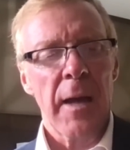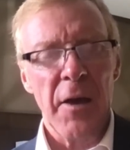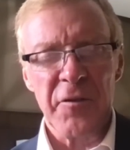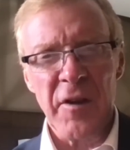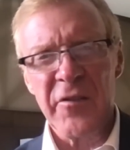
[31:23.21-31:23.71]

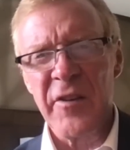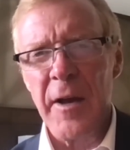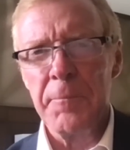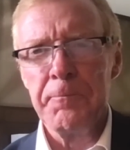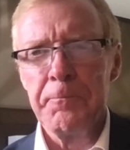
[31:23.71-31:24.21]
As I
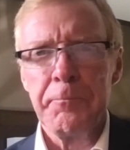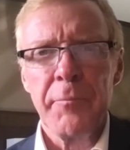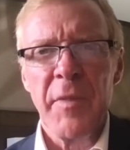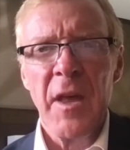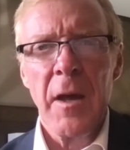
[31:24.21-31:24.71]
said,
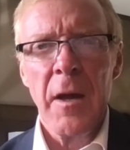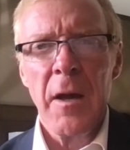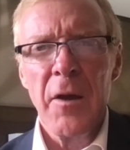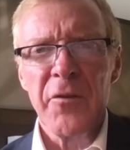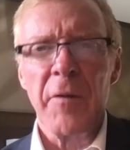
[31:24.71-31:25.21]

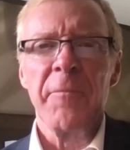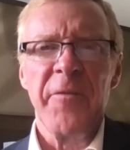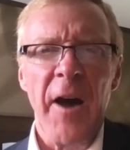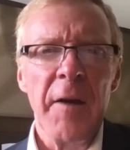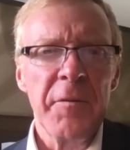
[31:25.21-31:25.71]
some
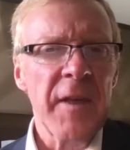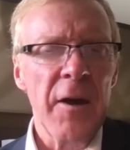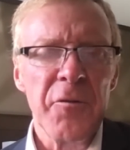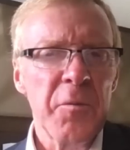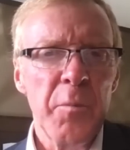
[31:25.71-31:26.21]

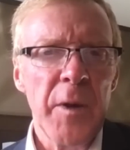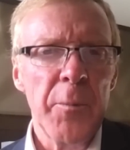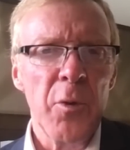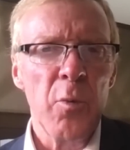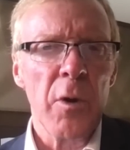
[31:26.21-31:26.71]
5,000
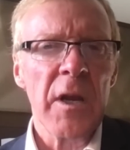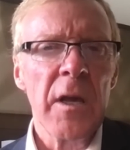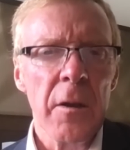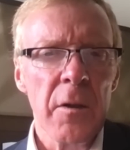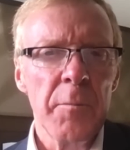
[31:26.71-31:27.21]
people were
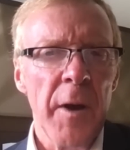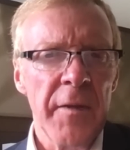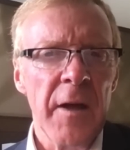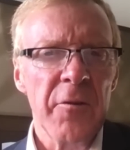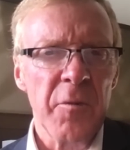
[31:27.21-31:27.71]
killed by
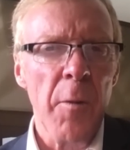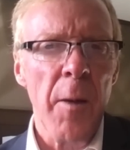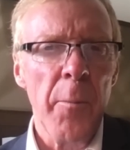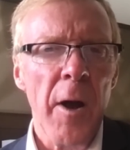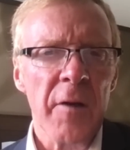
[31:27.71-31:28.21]
that
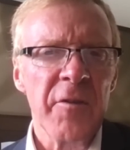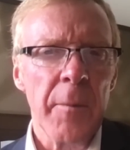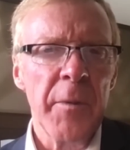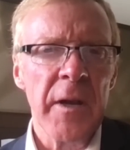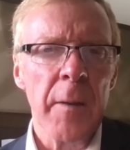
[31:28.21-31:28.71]
smallpox
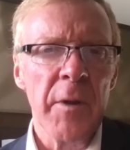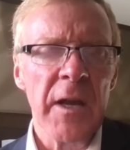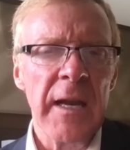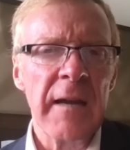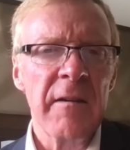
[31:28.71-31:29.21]

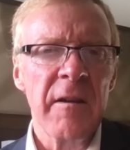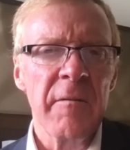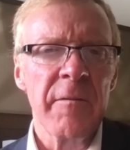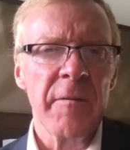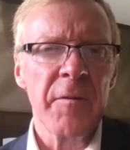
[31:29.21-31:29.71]
epidemic in
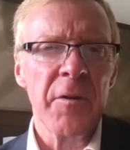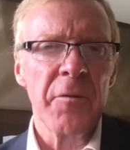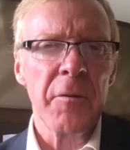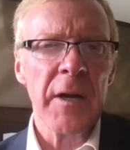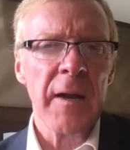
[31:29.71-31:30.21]

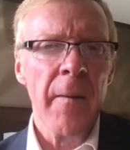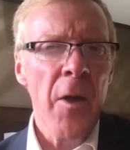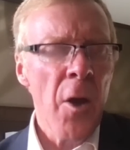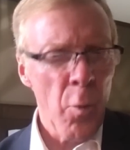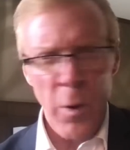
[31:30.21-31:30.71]
1853.
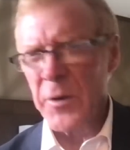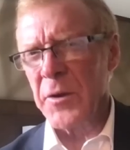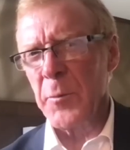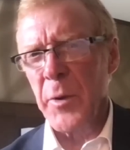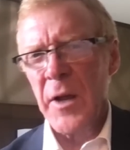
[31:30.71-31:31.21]
One
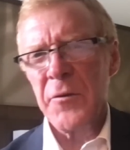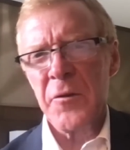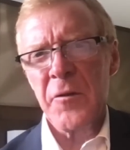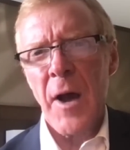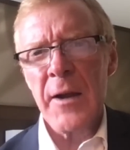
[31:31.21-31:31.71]
of the
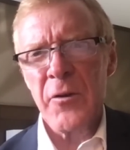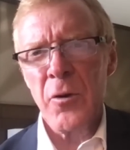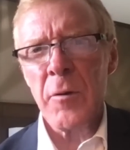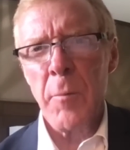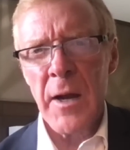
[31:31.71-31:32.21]
places I
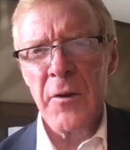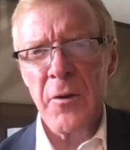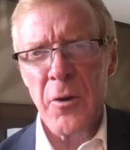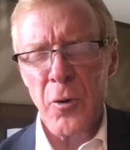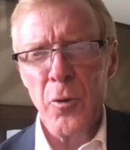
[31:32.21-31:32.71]
took my
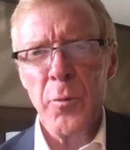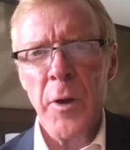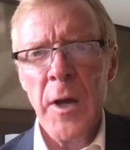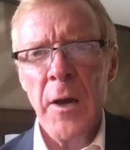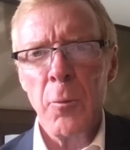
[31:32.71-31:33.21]
group
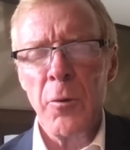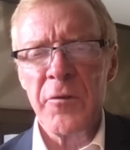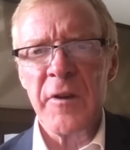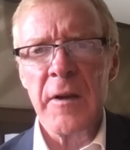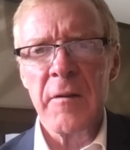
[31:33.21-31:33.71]

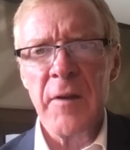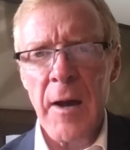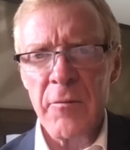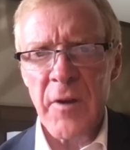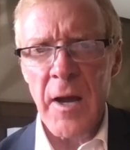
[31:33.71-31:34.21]
was in
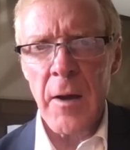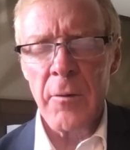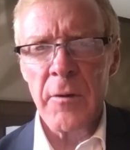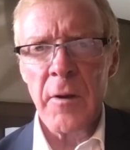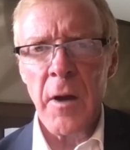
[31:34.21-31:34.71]

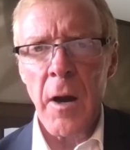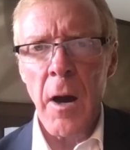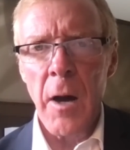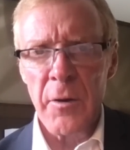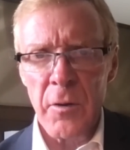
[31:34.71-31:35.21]
downtown,
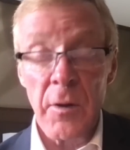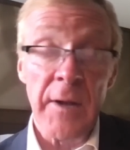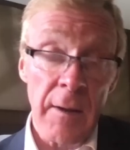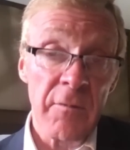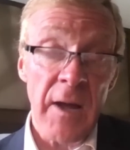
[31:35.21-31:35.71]
Honolulu, uh,
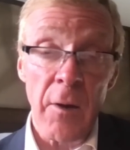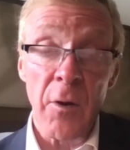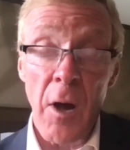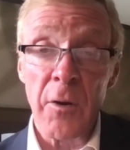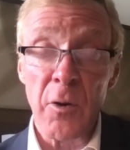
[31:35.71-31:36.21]

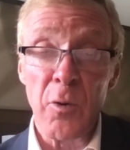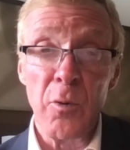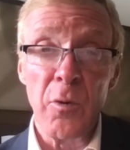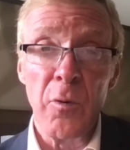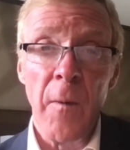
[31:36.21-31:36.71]
downtown
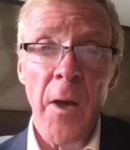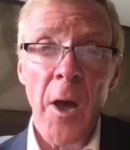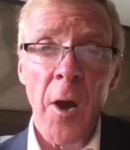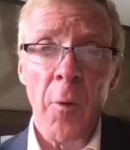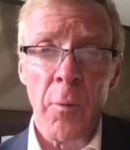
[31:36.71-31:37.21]
Honolulu,
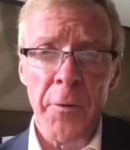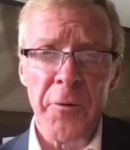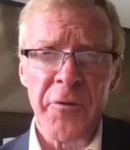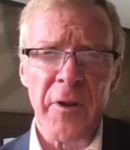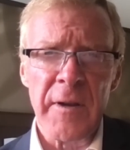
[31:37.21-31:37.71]
where
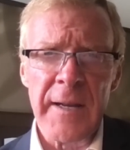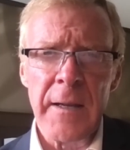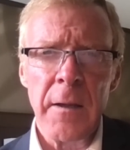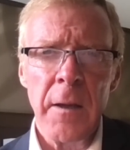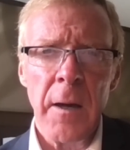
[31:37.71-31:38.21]
there's a
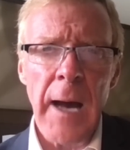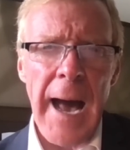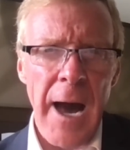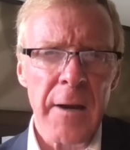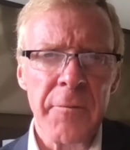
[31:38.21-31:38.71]
little
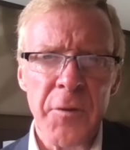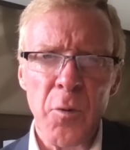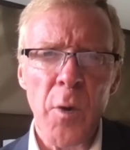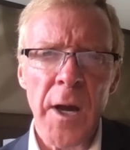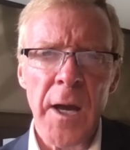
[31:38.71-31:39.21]
out of
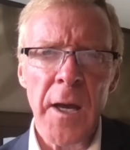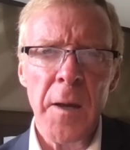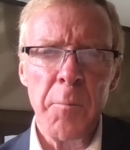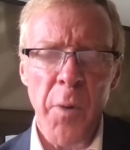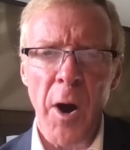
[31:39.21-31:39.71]
the way
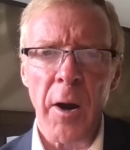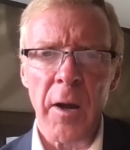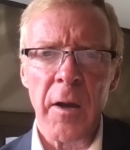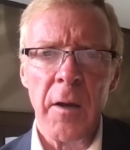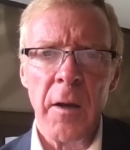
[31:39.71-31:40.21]

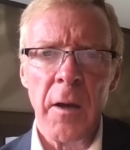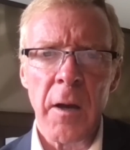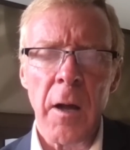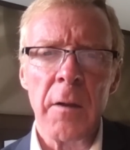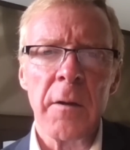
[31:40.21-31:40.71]
park
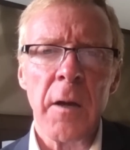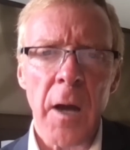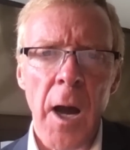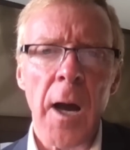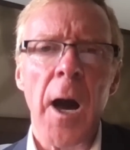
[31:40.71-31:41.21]
called
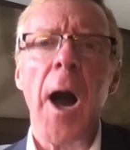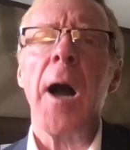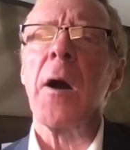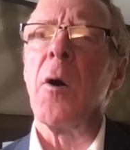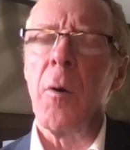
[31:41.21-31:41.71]

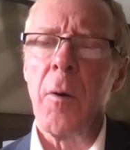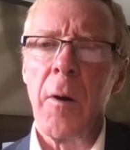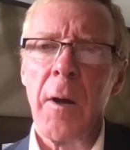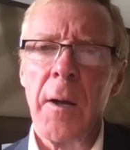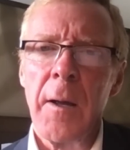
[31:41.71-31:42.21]
Kaka'ako.
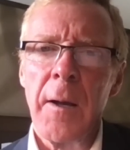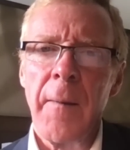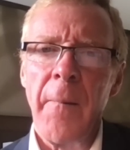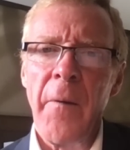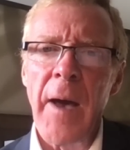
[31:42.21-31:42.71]

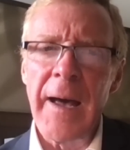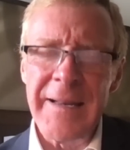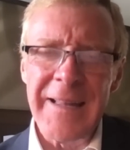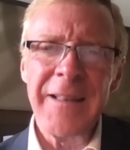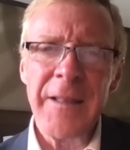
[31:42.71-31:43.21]
And
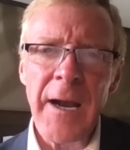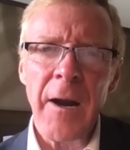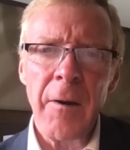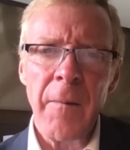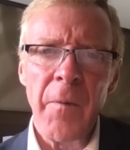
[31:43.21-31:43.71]
in
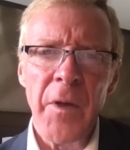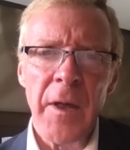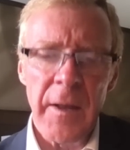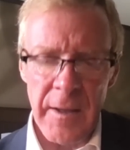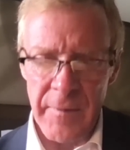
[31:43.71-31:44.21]
there,
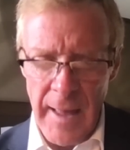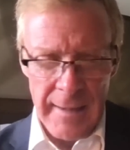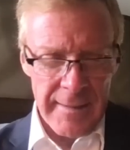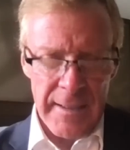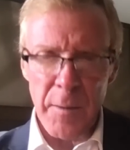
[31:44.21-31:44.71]
in
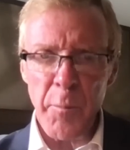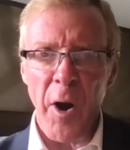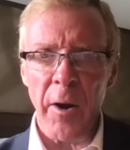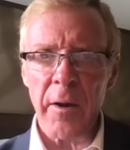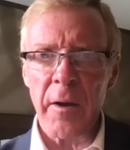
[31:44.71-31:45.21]
that little
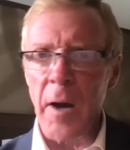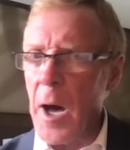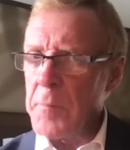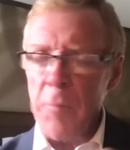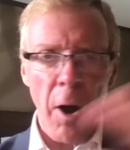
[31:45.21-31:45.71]
park,
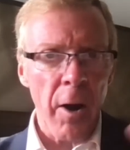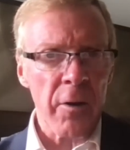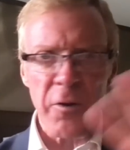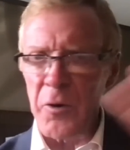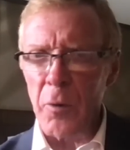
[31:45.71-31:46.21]

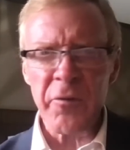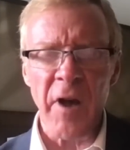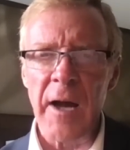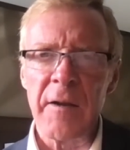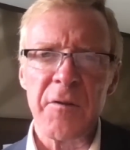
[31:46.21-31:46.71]
unmarked, no
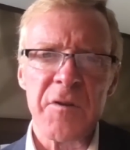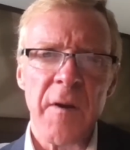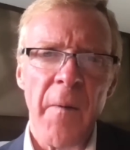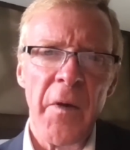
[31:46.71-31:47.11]
signs,